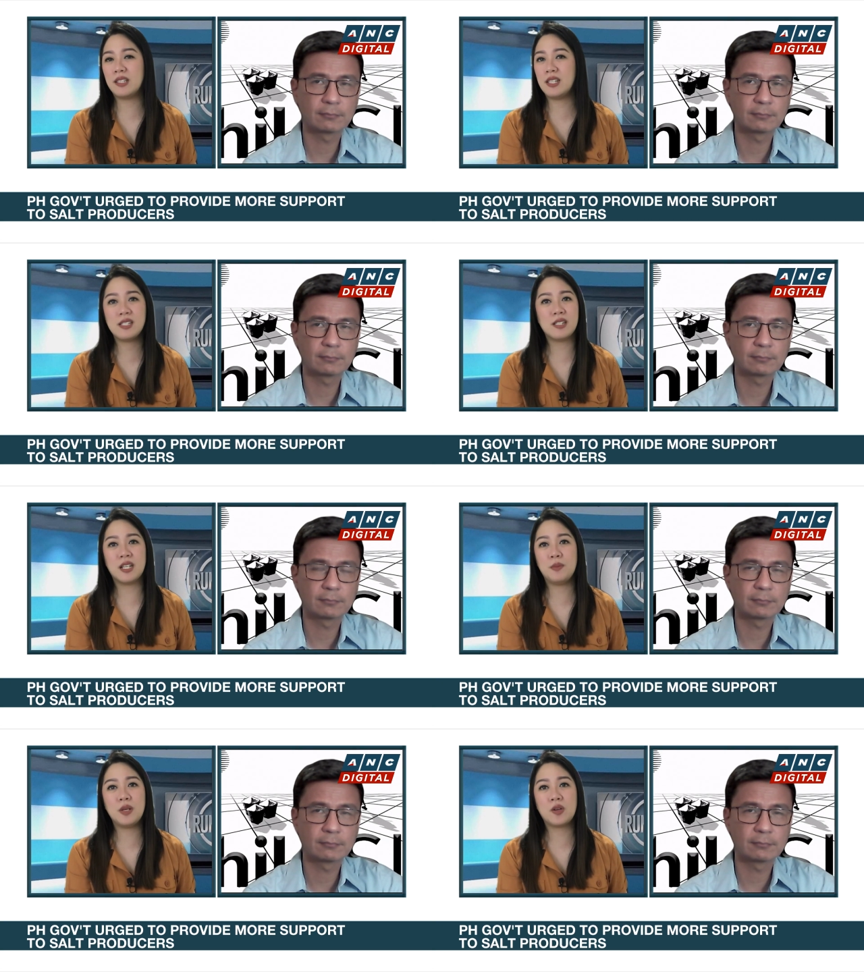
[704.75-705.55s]
Speaker 1: This is going
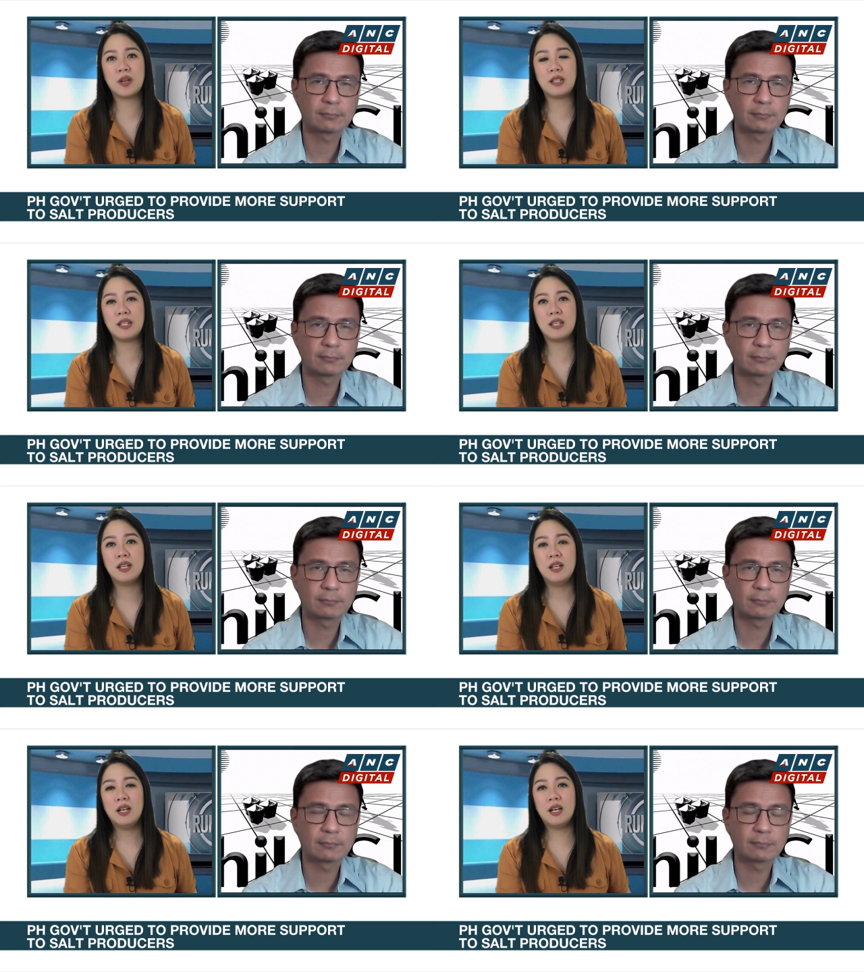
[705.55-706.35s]
to be greatly
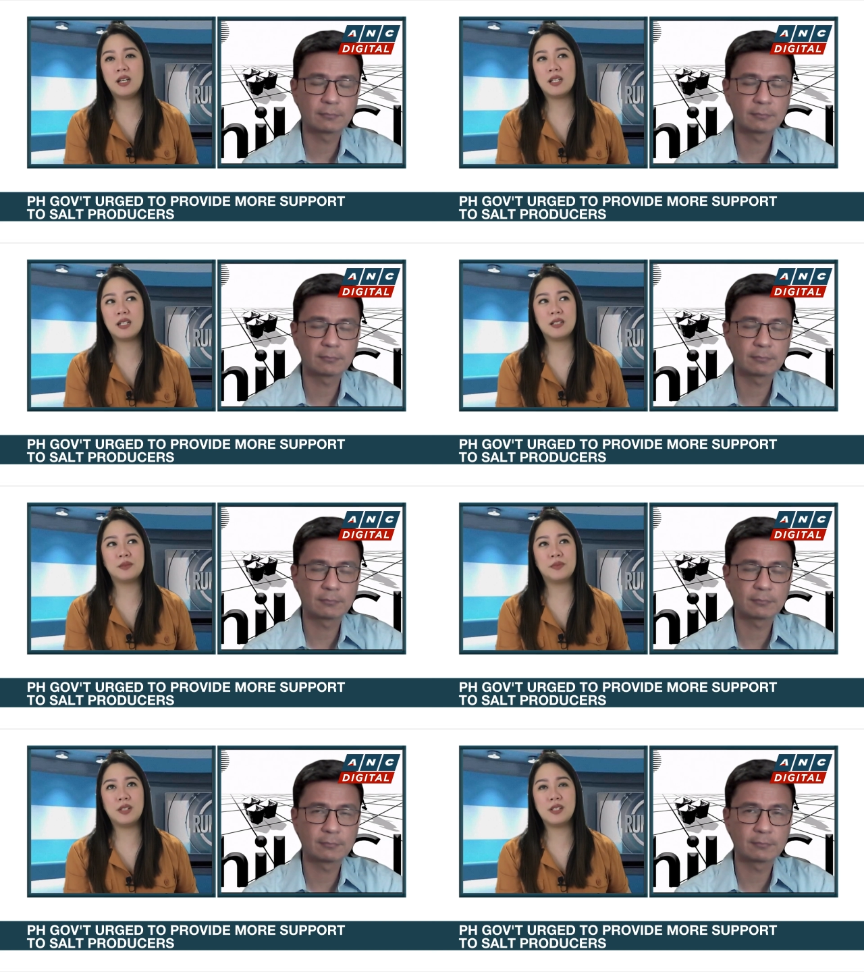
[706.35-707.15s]
uh,
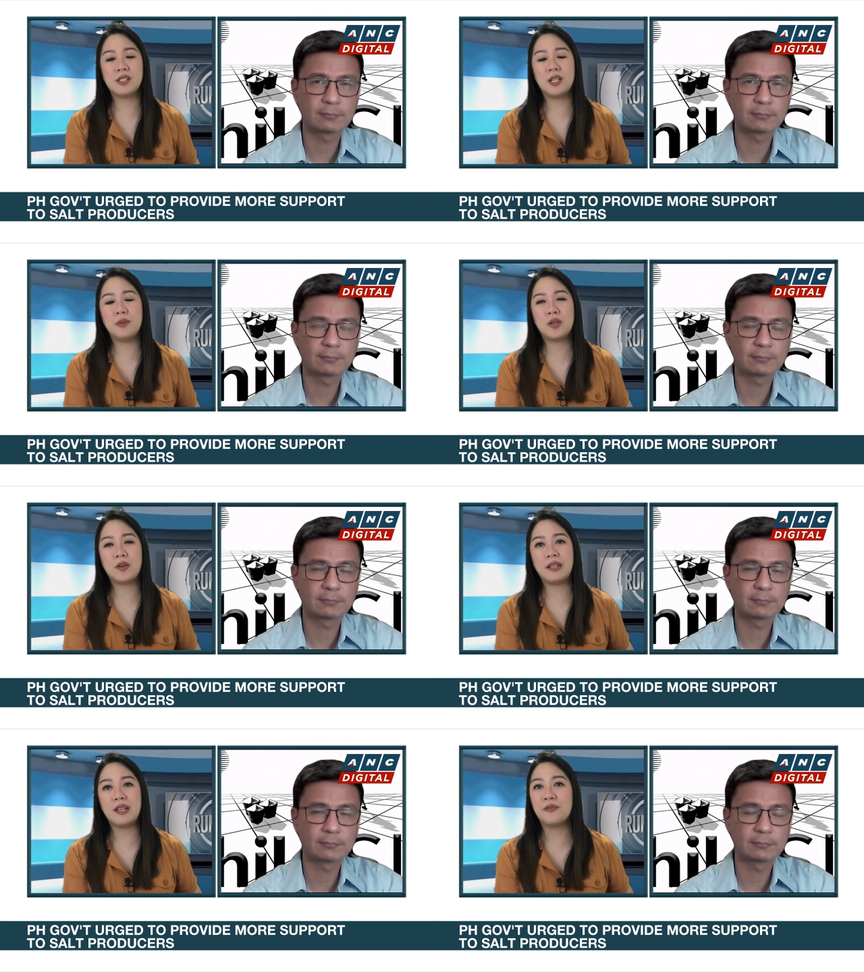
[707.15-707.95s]
this is going to be
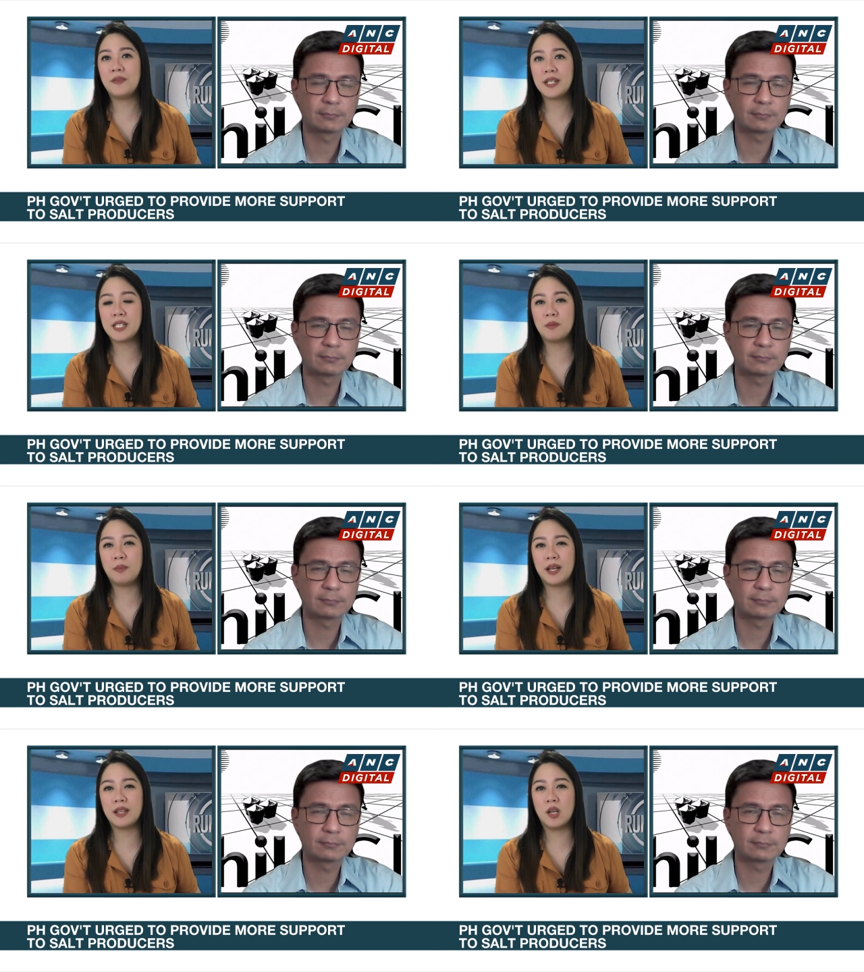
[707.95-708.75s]
greatly affected
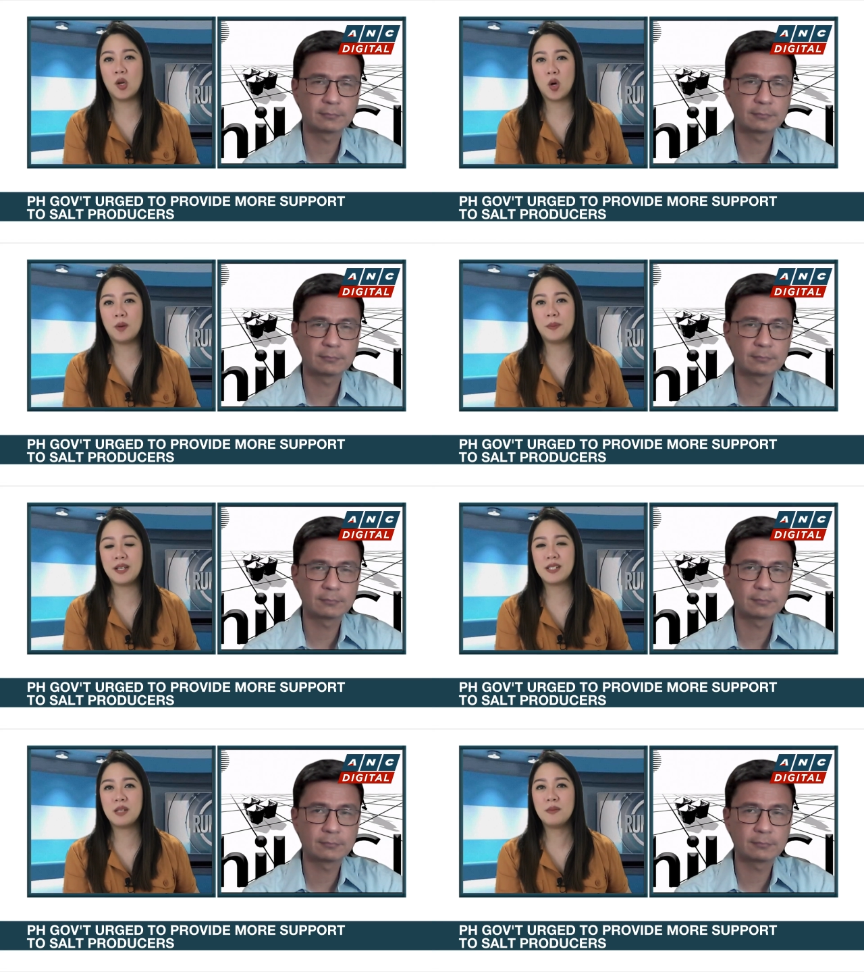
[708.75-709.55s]
by the law
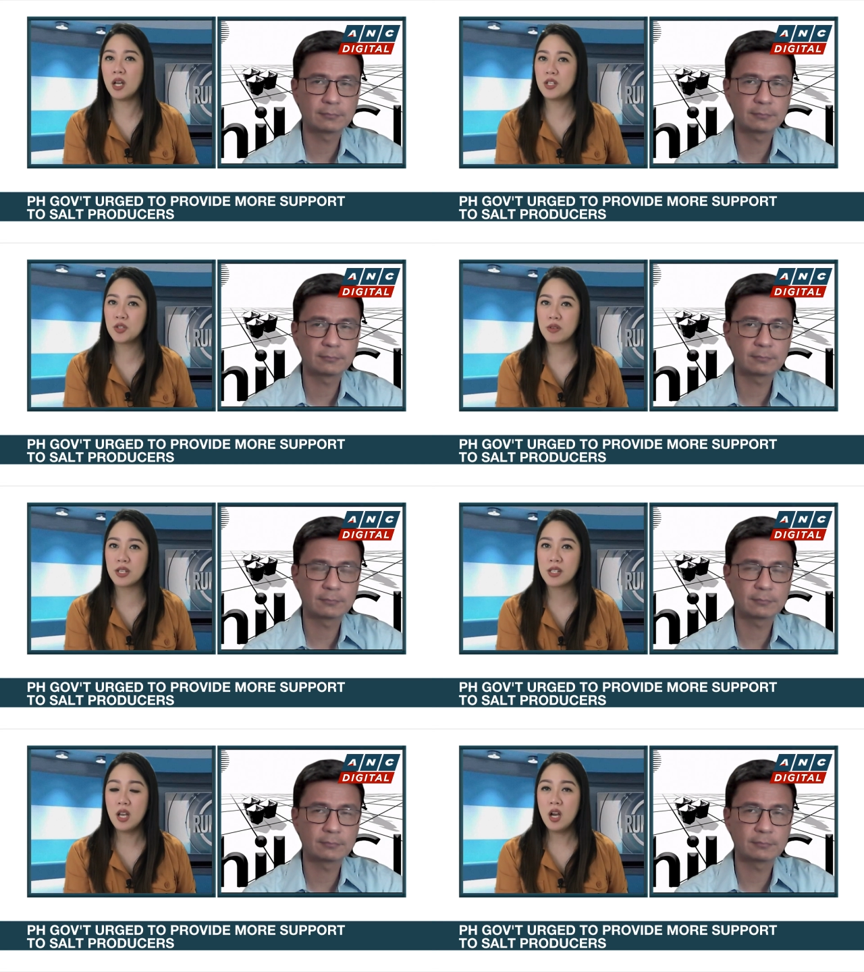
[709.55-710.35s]
because some
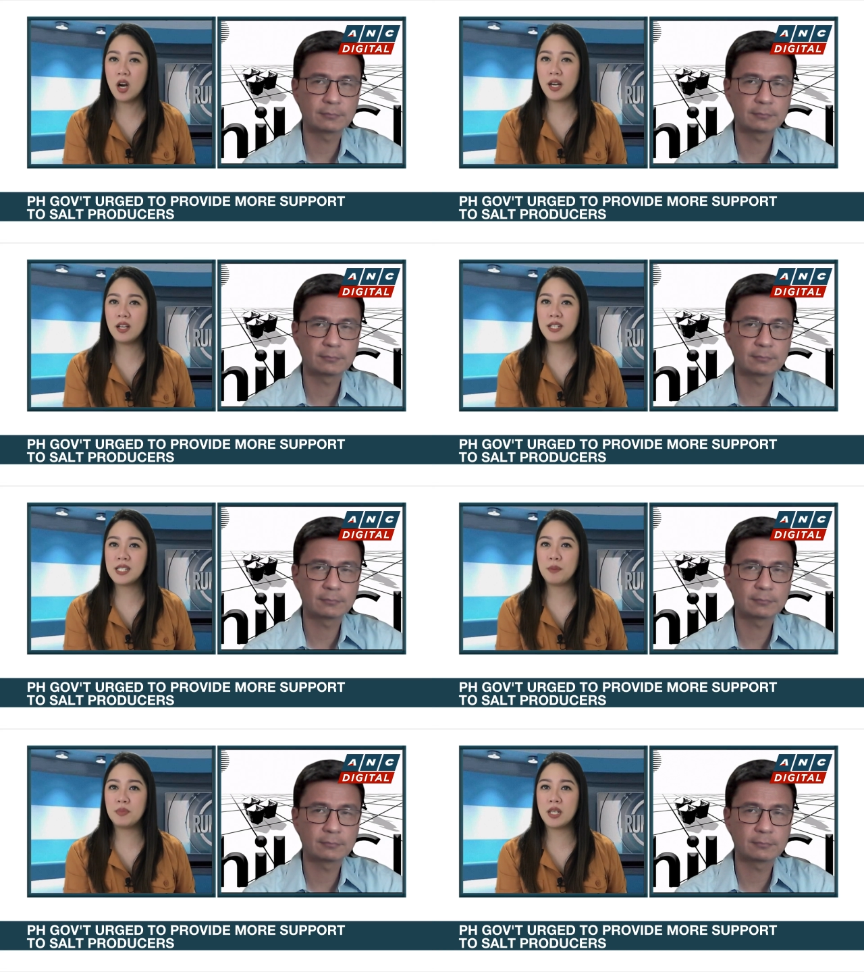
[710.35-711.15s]
countries are not
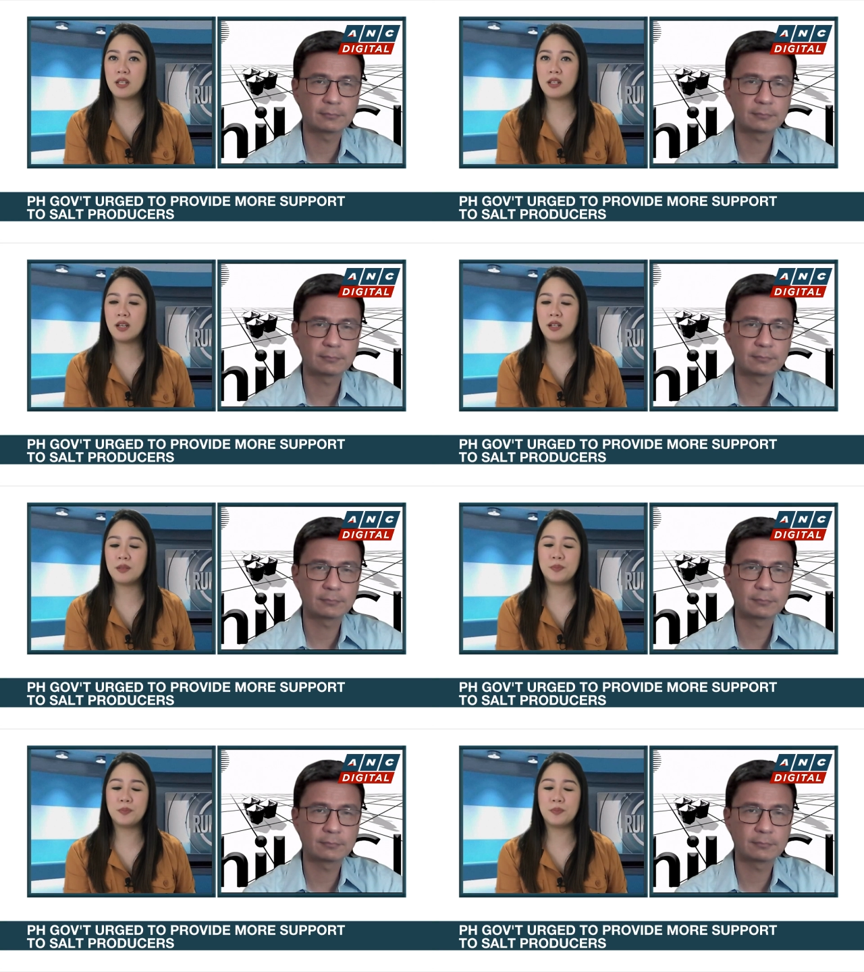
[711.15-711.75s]
accepting uh,